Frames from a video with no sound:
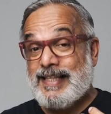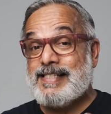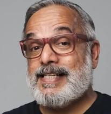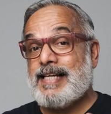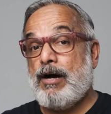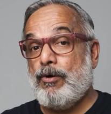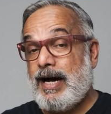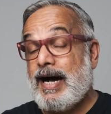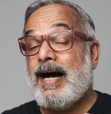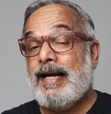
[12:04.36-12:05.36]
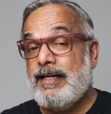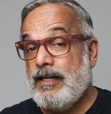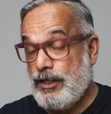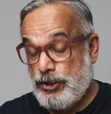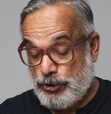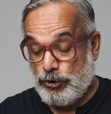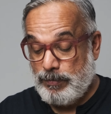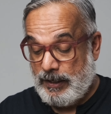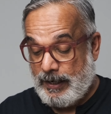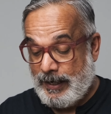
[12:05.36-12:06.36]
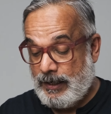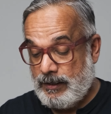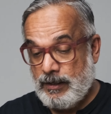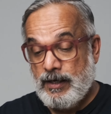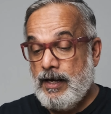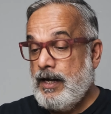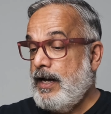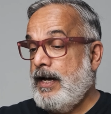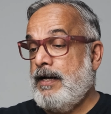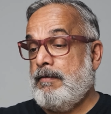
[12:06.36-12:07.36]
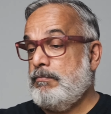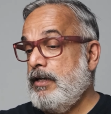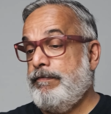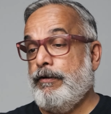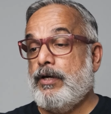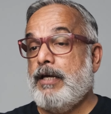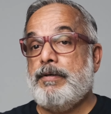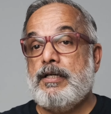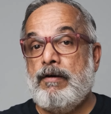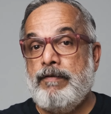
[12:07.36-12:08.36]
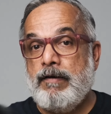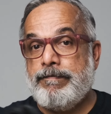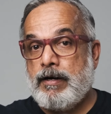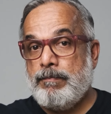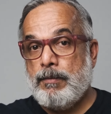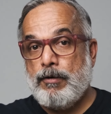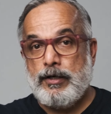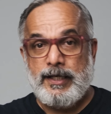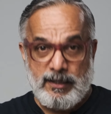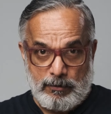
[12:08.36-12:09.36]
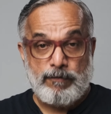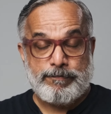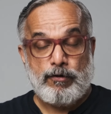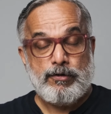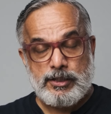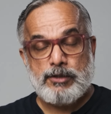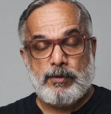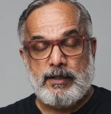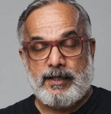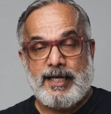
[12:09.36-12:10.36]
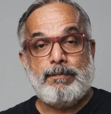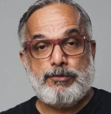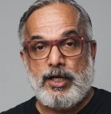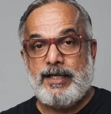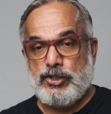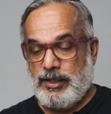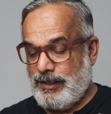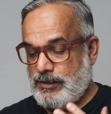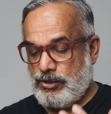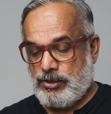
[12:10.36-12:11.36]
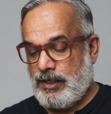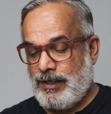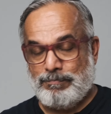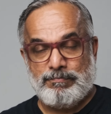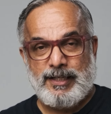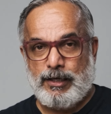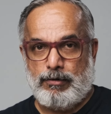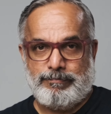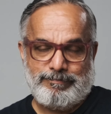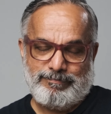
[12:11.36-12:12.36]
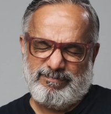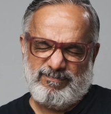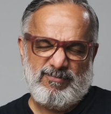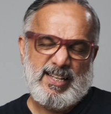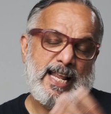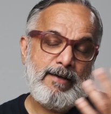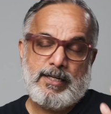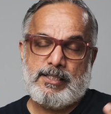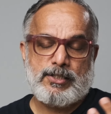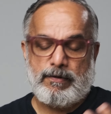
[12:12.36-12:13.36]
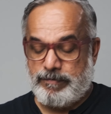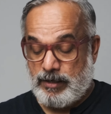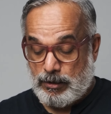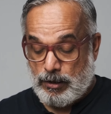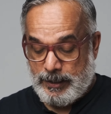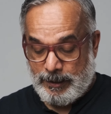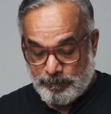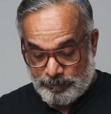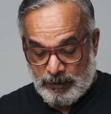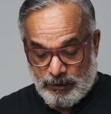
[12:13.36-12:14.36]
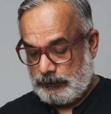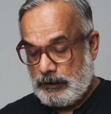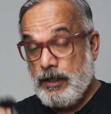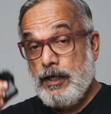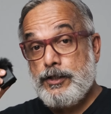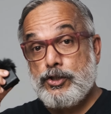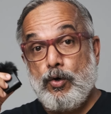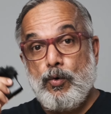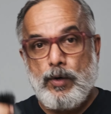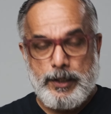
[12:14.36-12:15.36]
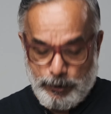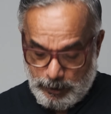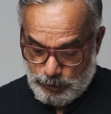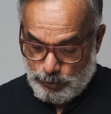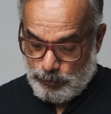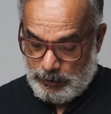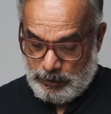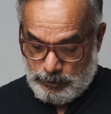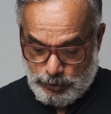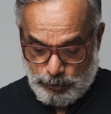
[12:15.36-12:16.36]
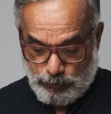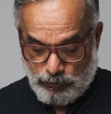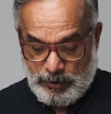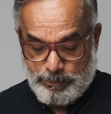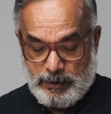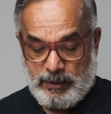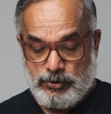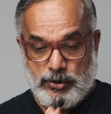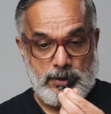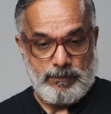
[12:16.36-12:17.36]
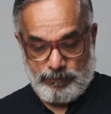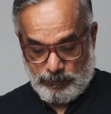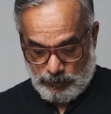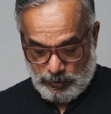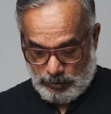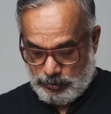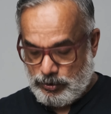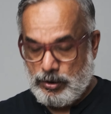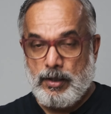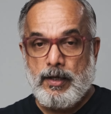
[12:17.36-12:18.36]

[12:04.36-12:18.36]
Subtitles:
This is how ideally it should be held. If you keep it away from the body, of course, it will keep changing its, levels of recording. So what you can do is to replace this